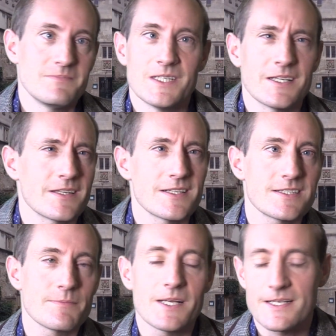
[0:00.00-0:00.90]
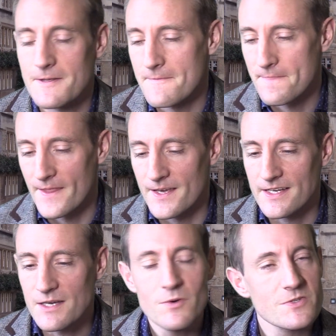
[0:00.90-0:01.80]
another discipline?
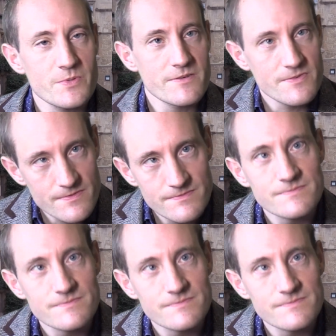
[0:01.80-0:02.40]
And then once we've